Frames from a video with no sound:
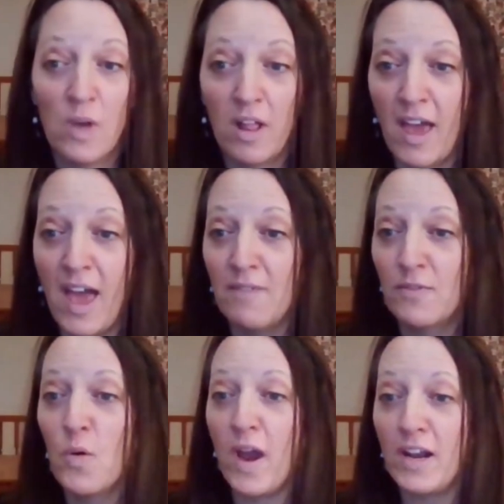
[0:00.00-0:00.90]
I have
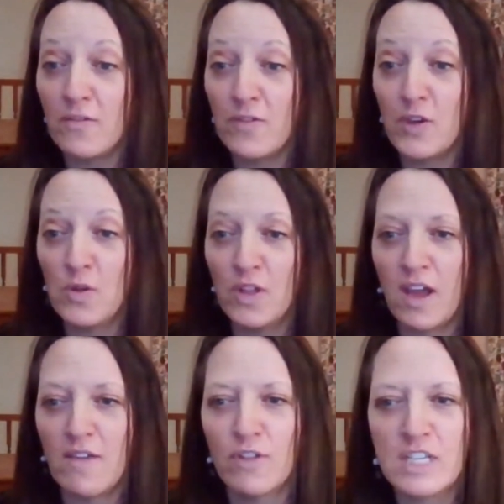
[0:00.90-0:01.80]
quite a few that
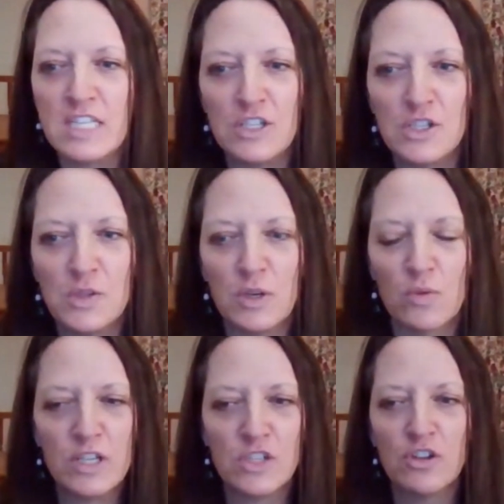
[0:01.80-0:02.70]
I've looked into and
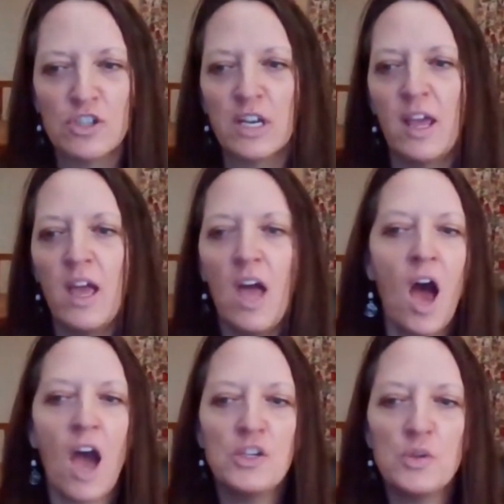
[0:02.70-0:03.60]
researched. And
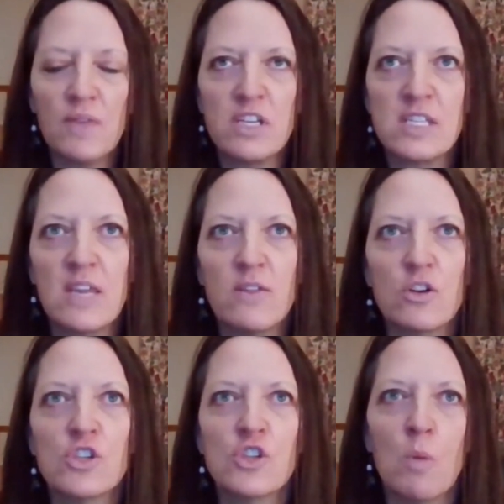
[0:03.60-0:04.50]
I do have to say,
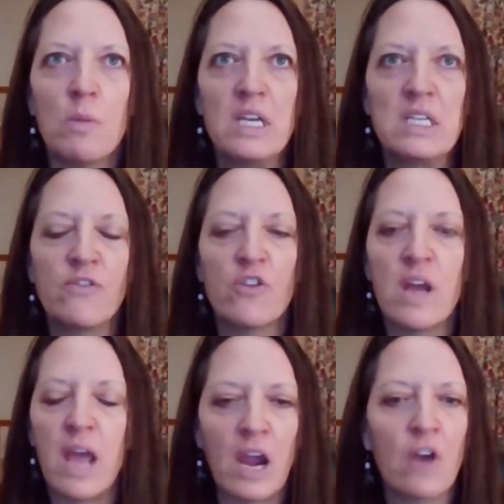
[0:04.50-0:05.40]
there's so many
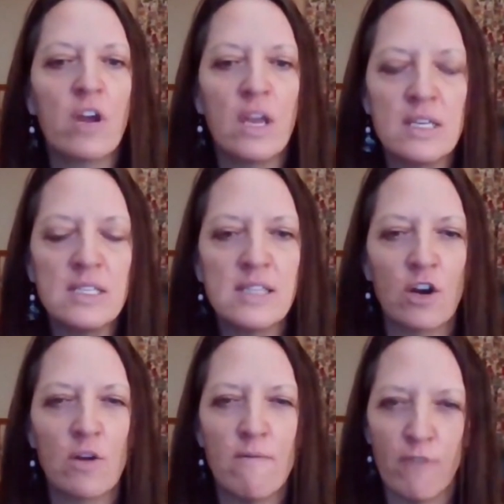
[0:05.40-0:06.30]
different areas
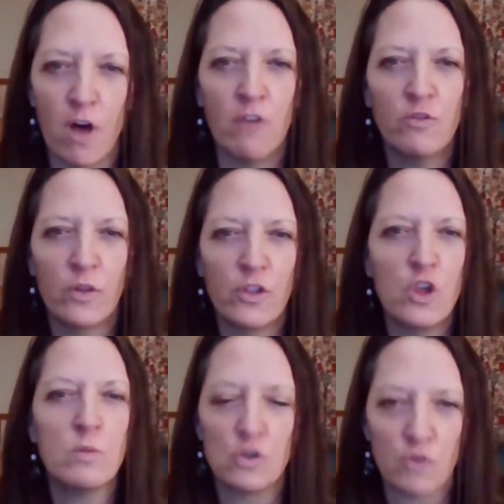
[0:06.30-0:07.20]
that are involved with
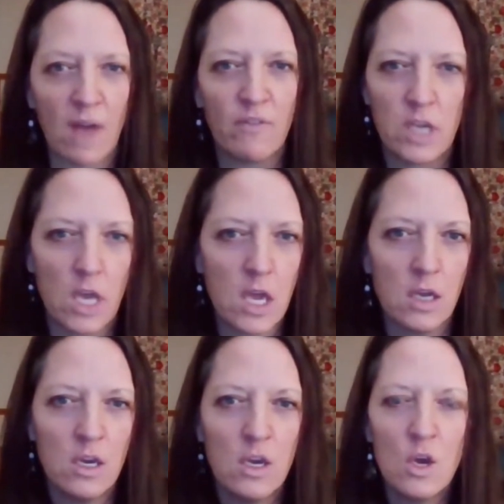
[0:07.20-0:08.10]
human
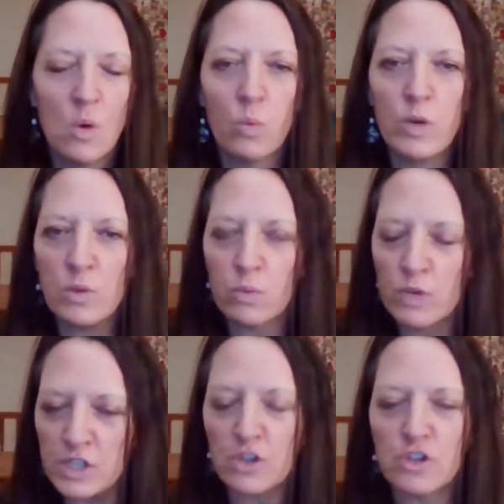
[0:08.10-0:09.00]
trafficking.
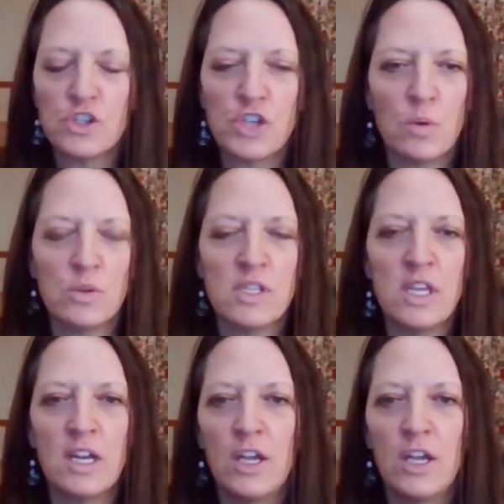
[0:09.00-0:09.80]
Research shows that,